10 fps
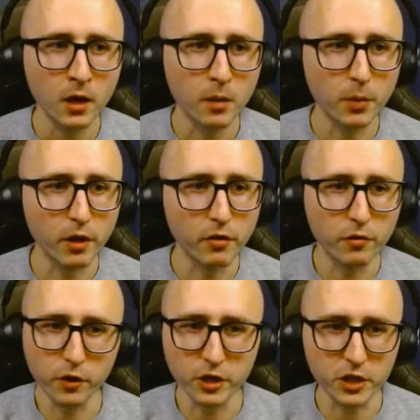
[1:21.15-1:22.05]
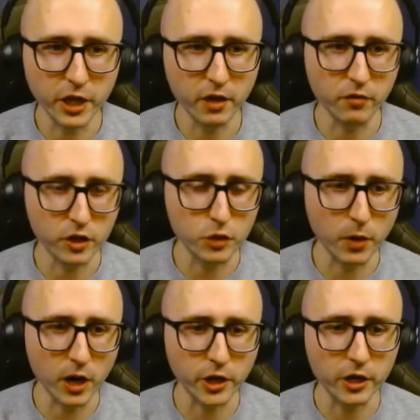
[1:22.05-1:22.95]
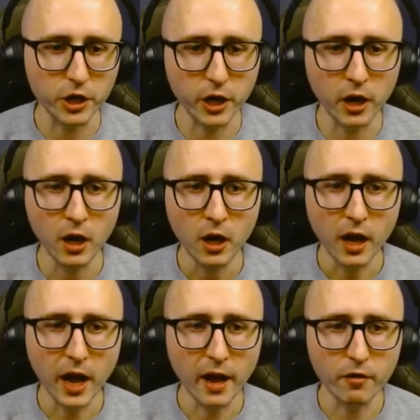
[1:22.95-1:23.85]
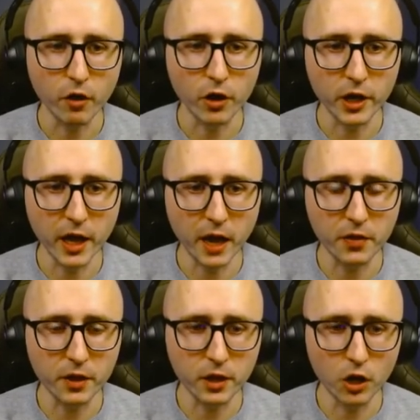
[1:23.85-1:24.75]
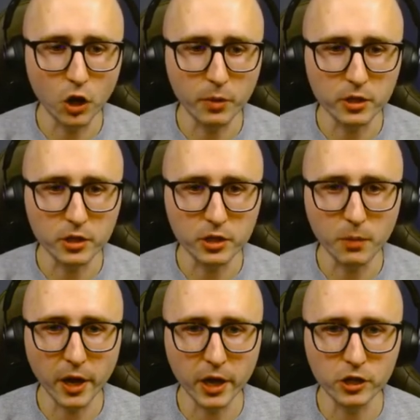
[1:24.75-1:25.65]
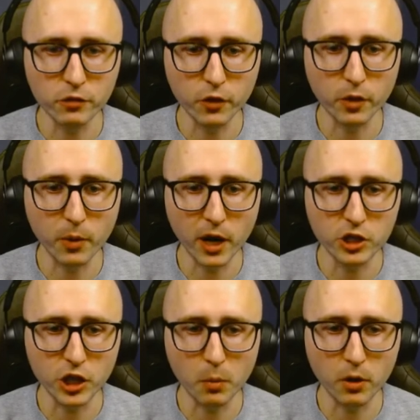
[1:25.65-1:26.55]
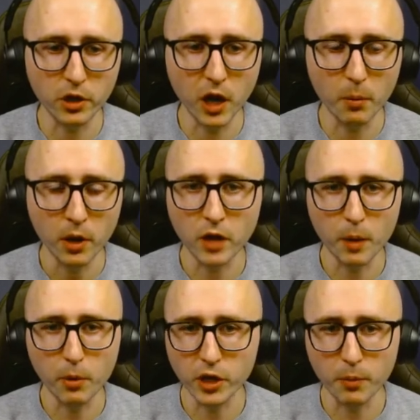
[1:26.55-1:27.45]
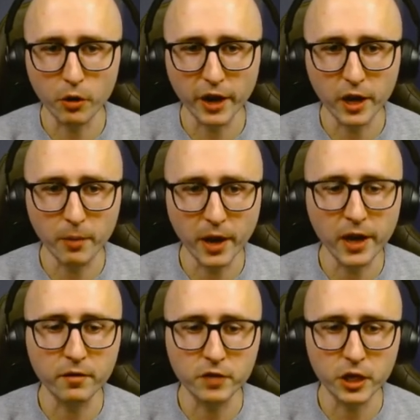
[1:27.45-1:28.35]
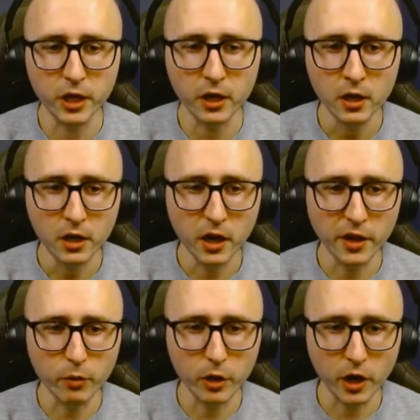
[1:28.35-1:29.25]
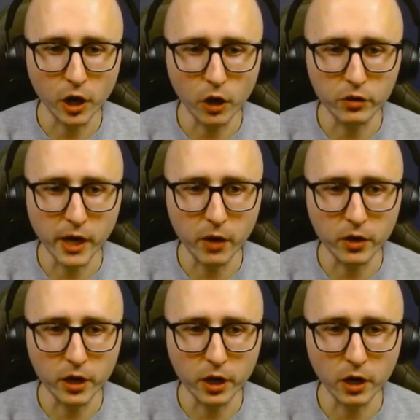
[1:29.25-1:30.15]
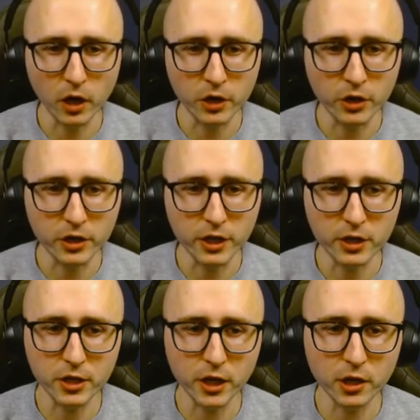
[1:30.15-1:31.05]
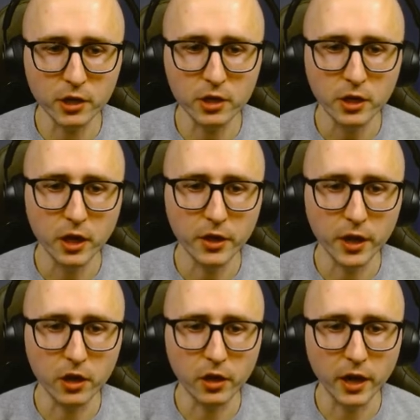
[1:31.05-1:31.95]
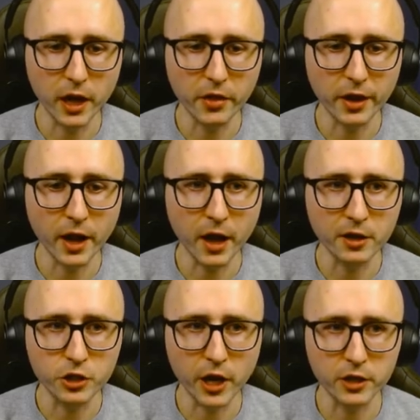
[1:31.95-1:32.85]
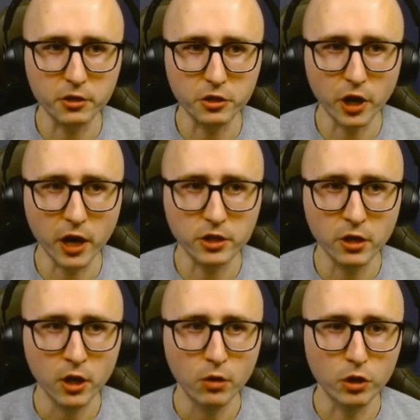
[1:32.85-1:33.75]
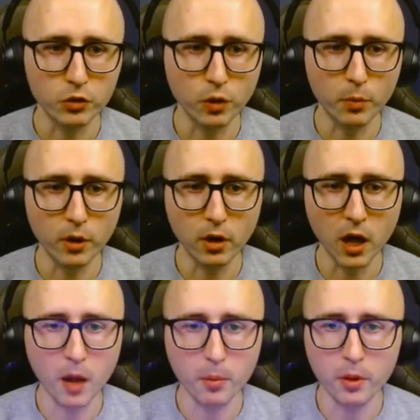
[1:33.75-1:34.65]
But for the sake of this project here, I've already got the OpenSea page for the project pulled up. I pulled up a random NFT, and then we can go down here under details and then click on the contract address, which will pull up